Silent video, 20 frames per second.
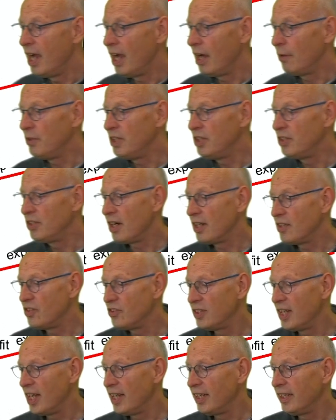And we start
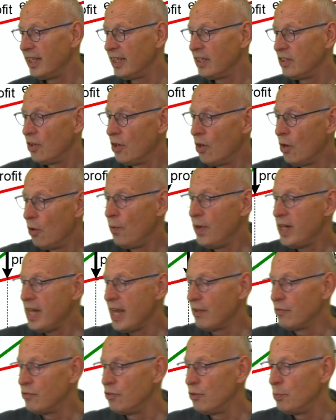selling it, we
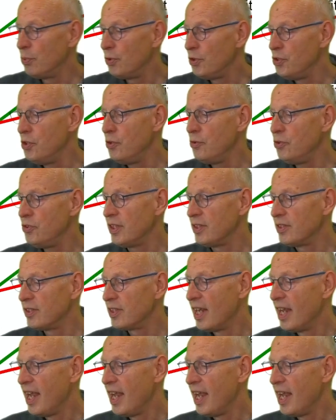have to produce it.